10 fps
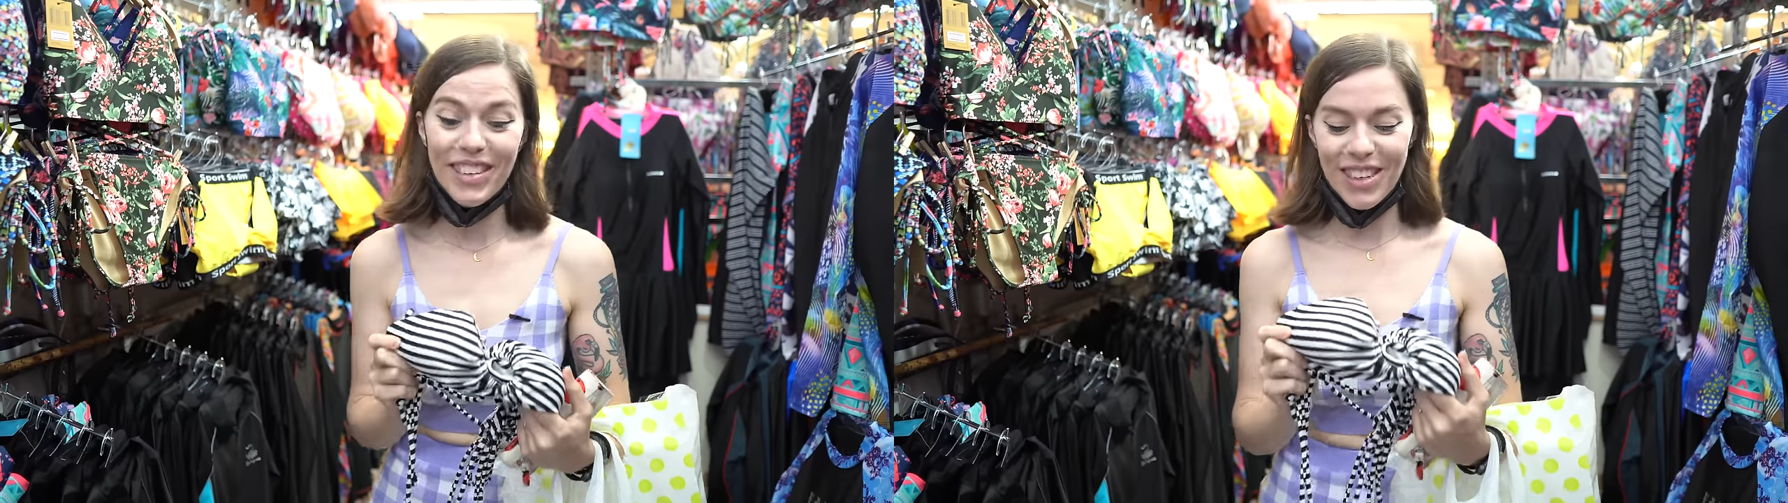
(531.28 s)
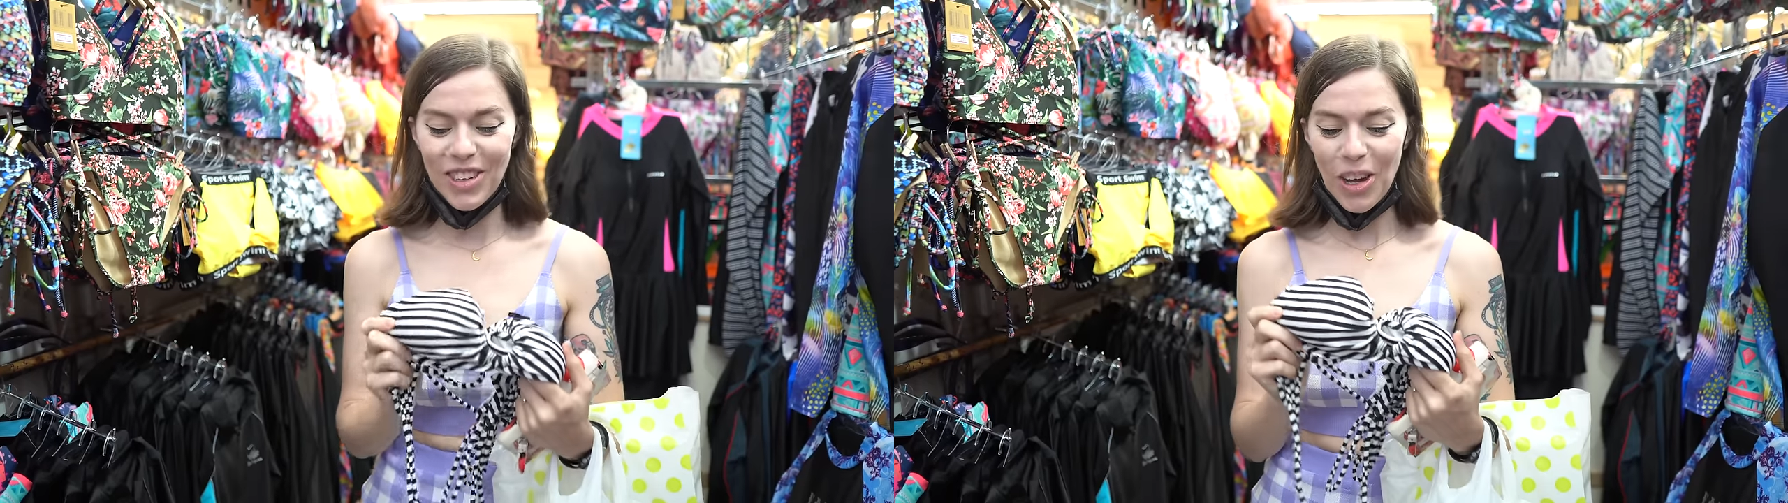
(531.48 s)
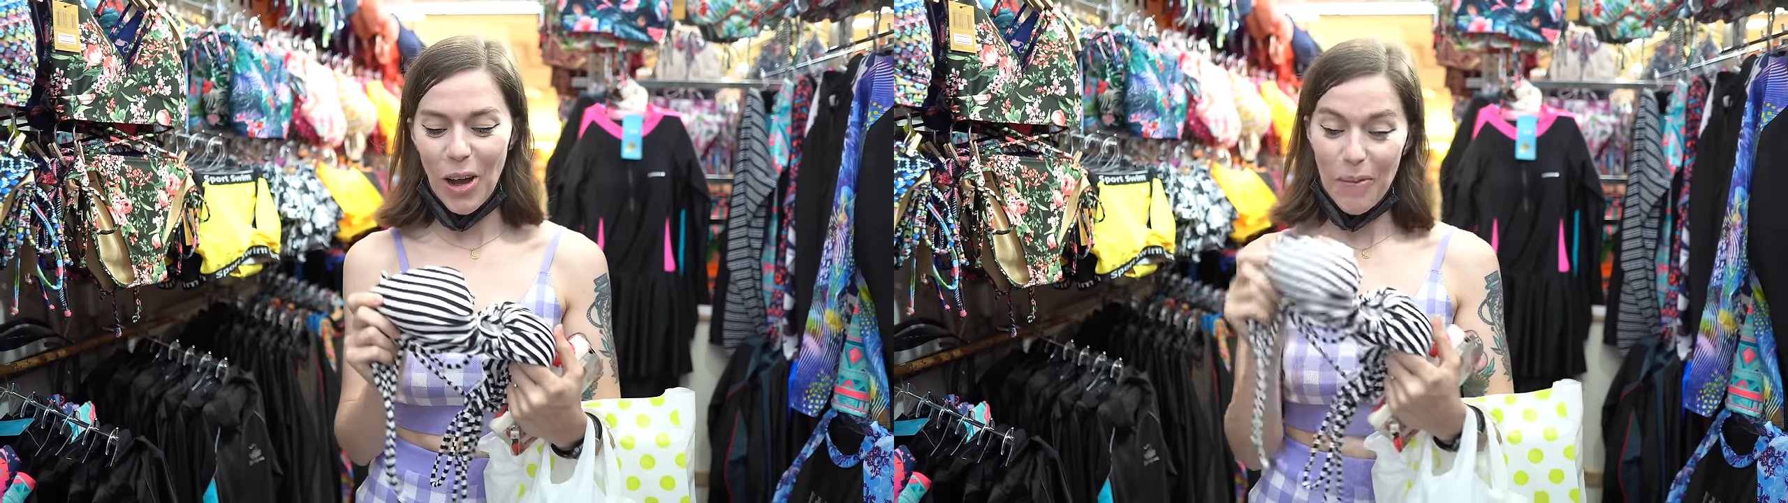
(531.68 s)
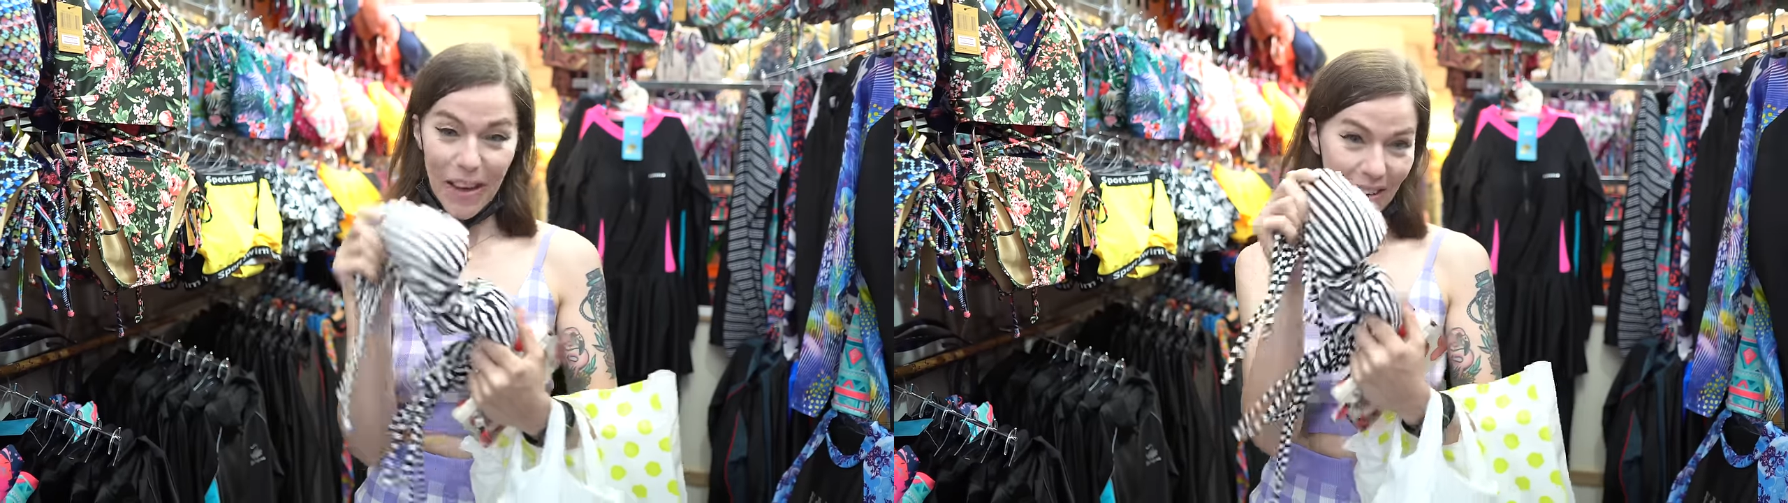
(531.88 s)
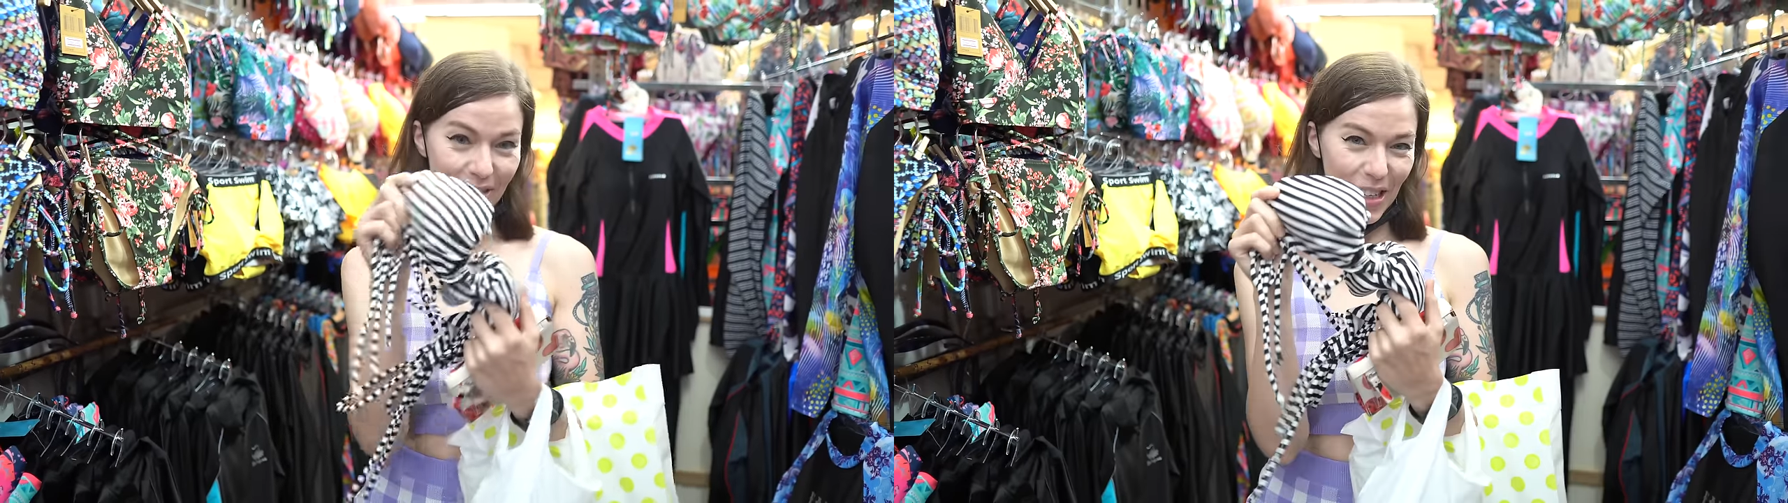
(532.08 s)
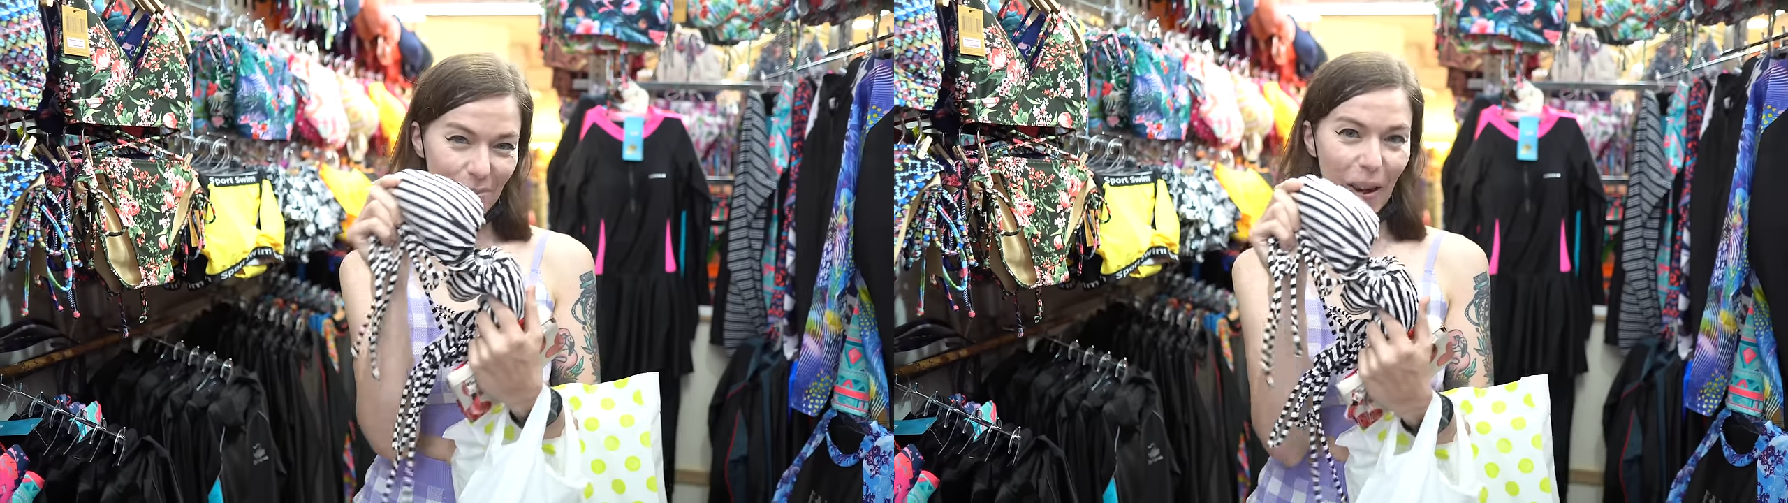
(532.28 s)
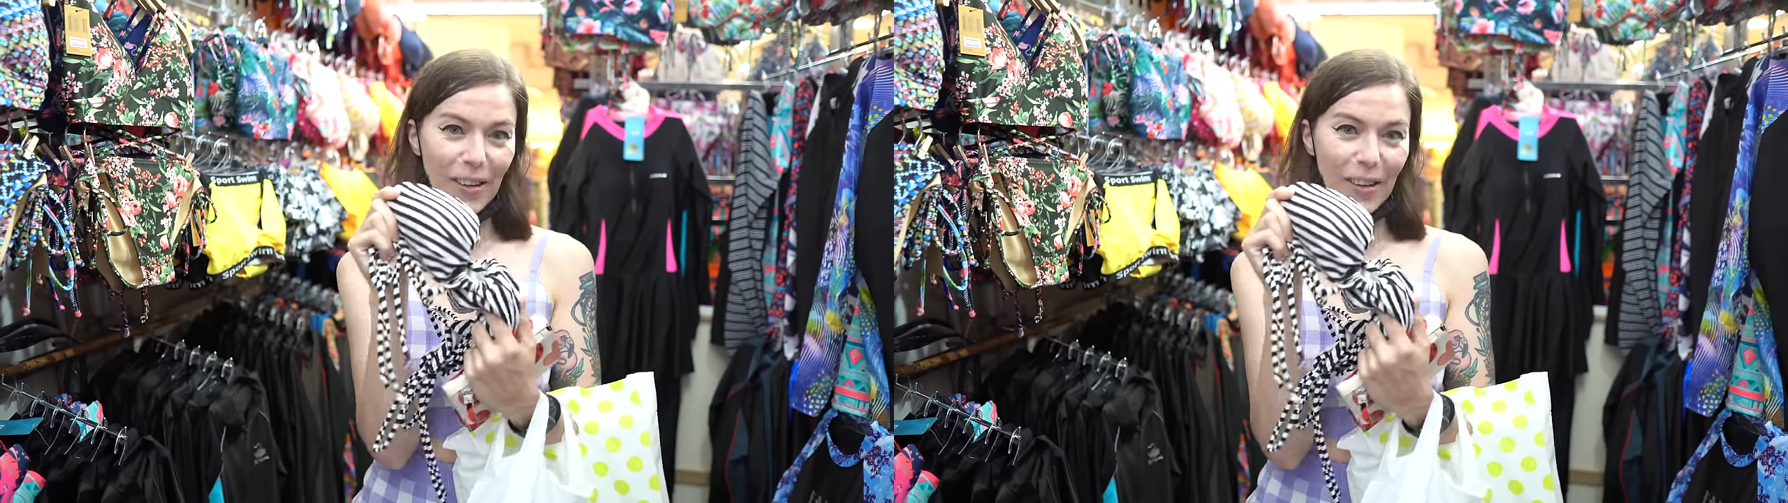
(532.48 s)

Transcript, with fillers: to this shop and I've just